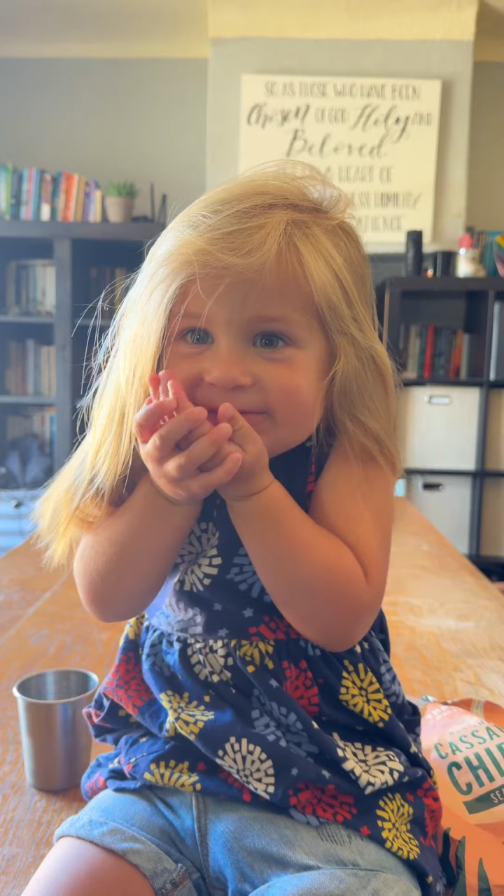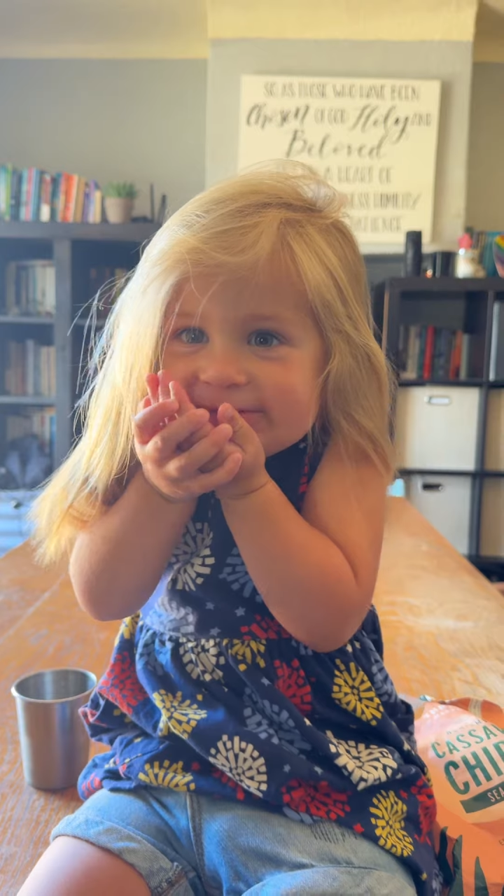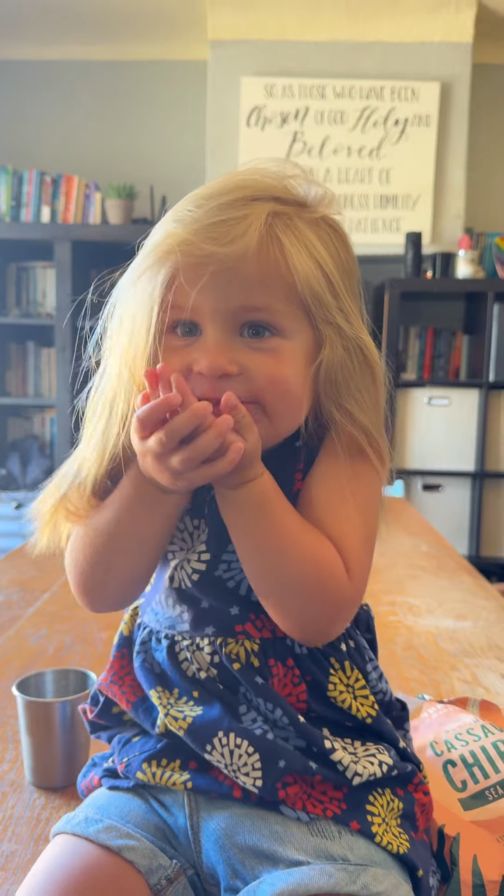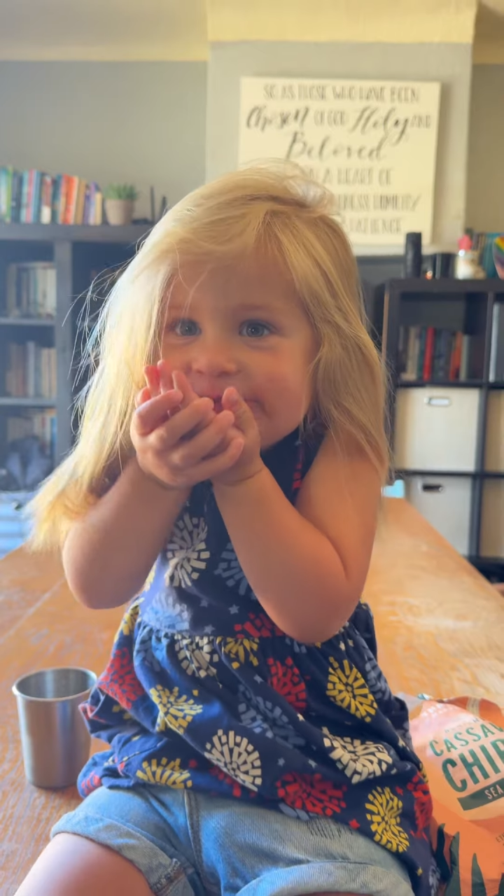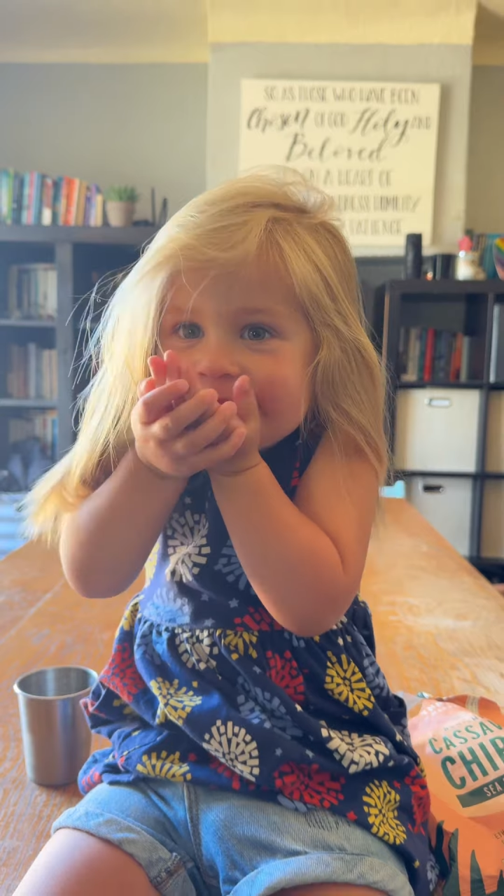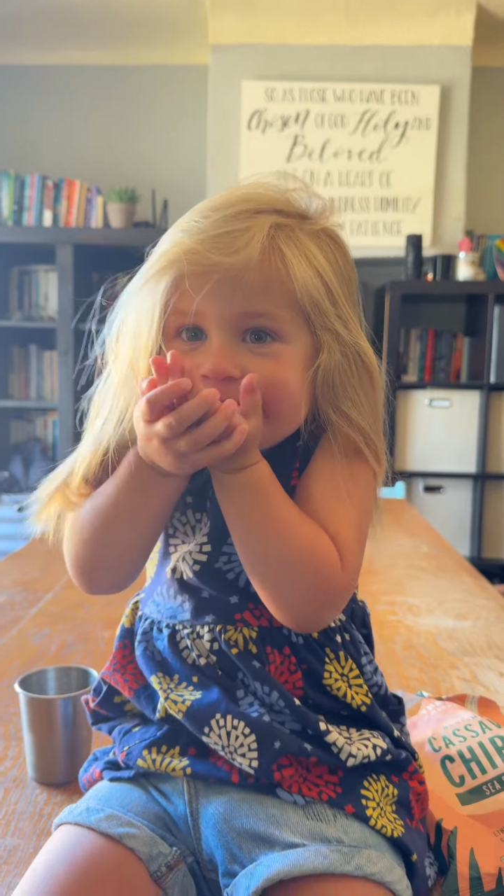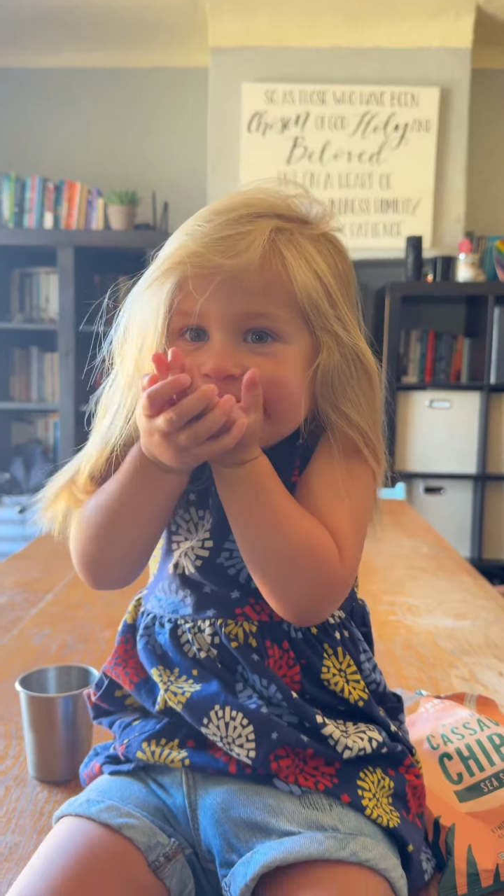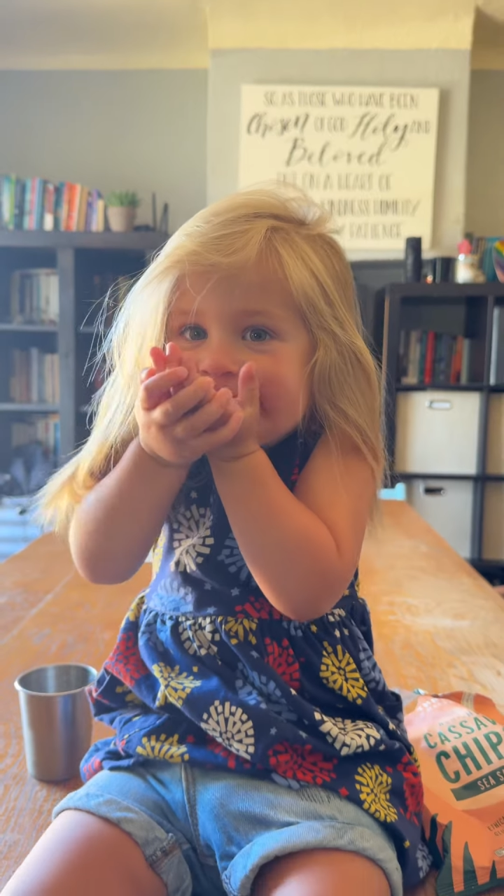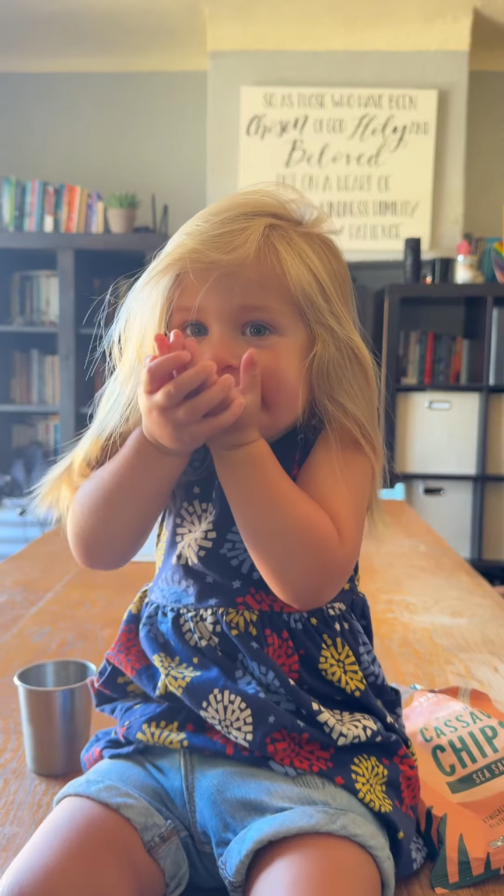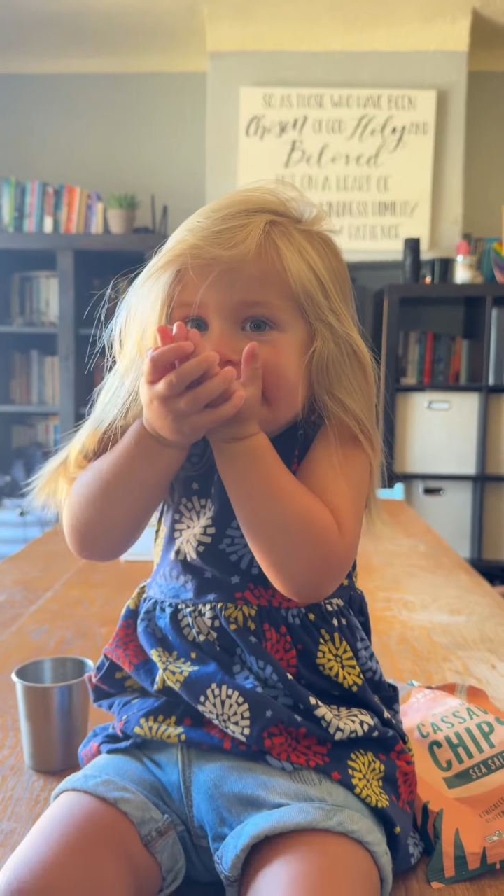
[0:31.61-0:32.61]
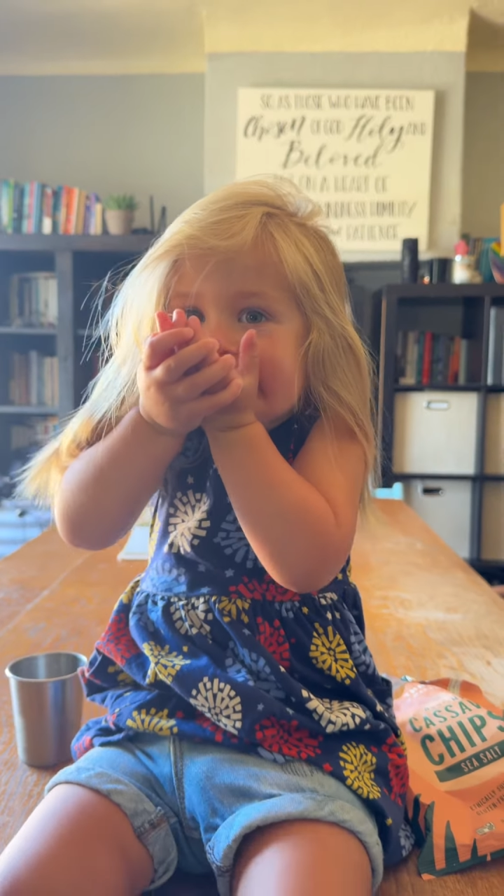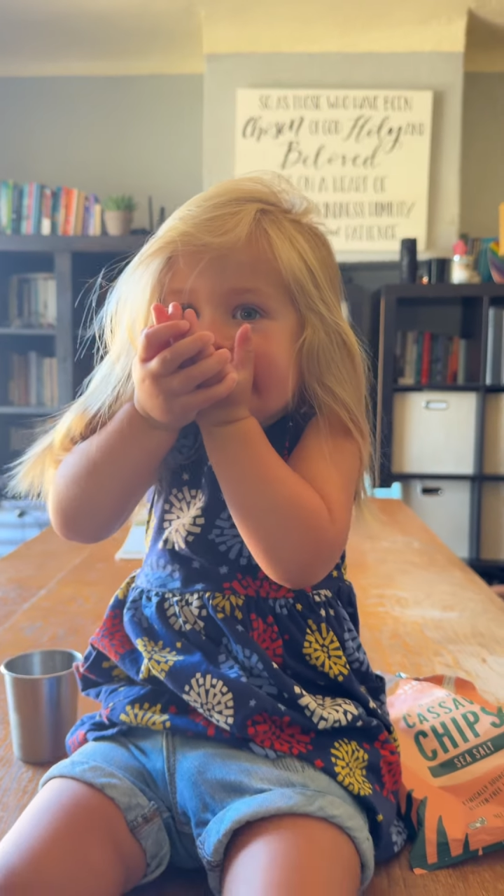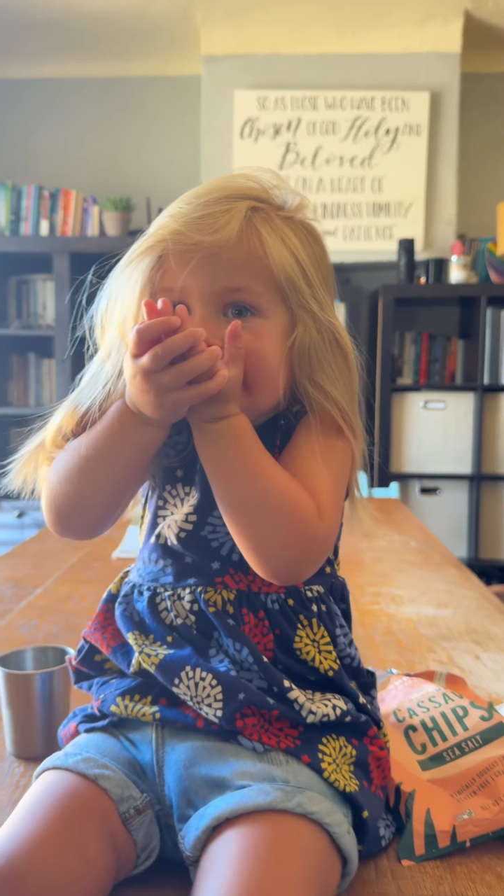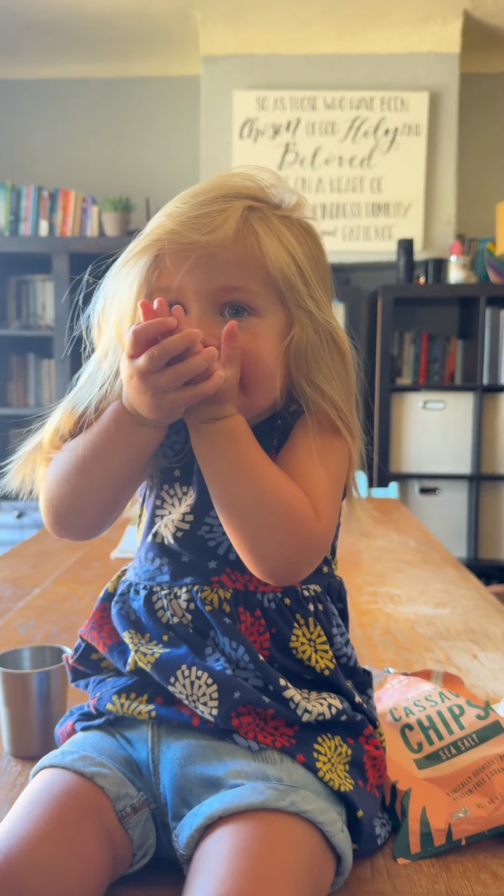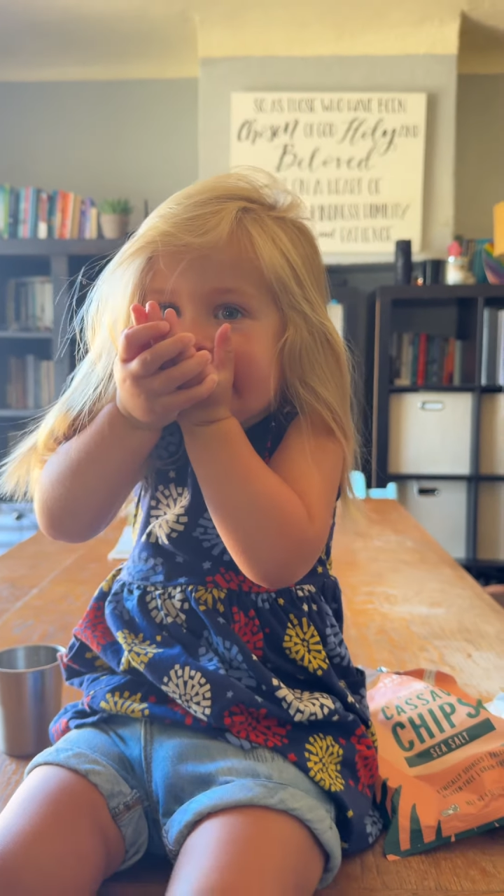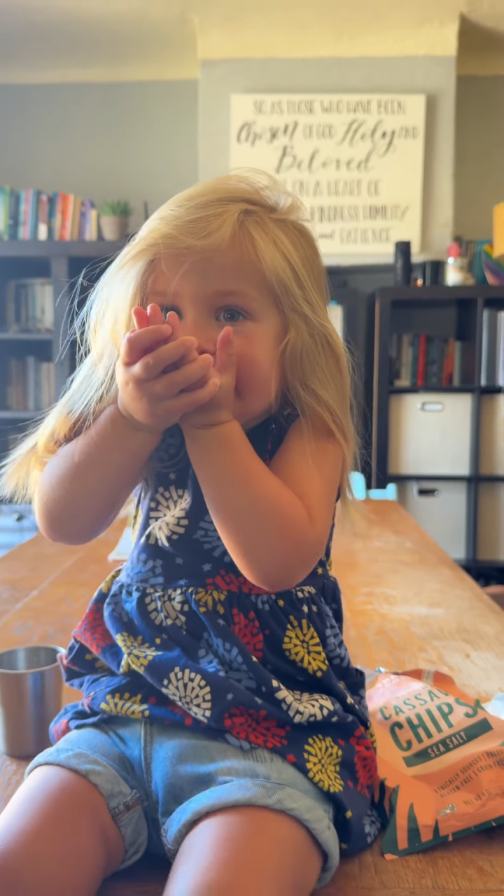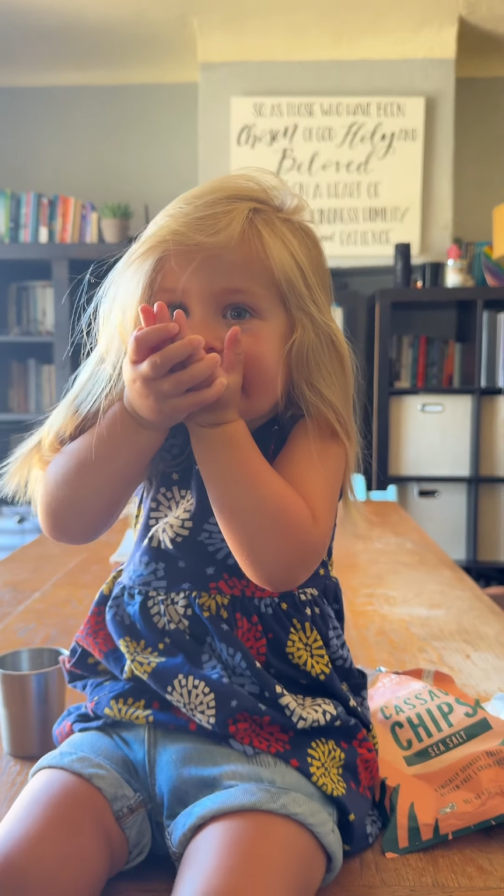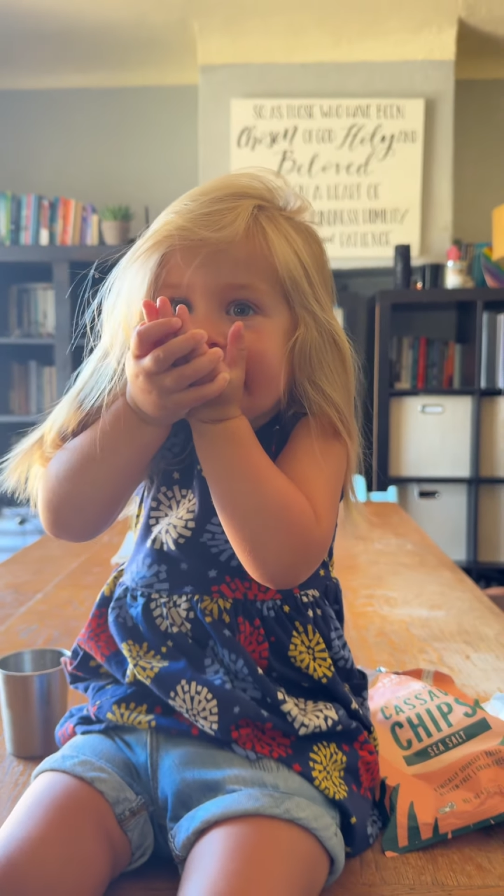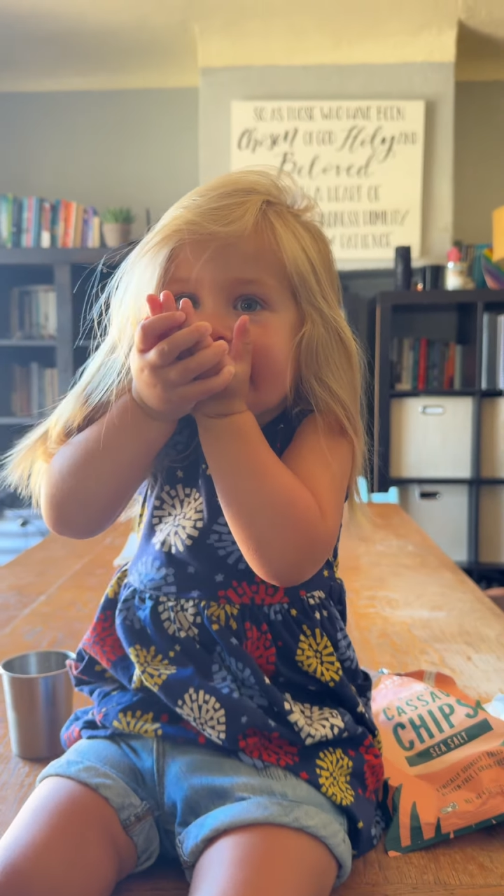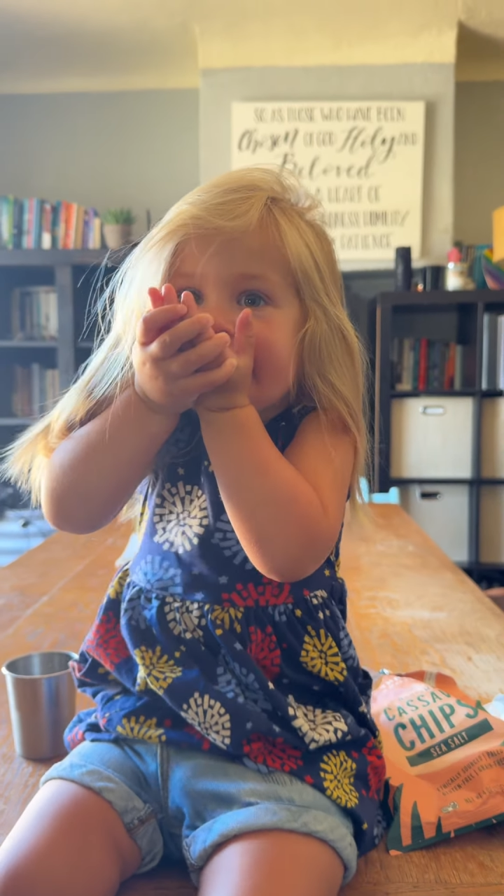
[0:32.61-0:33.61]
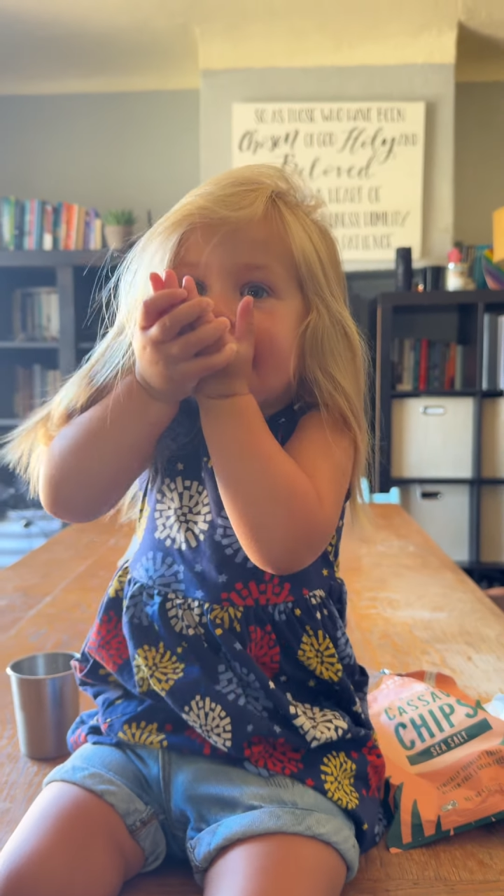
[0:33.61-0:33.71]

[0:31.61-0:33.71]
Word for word: Cold. Cold, too cold?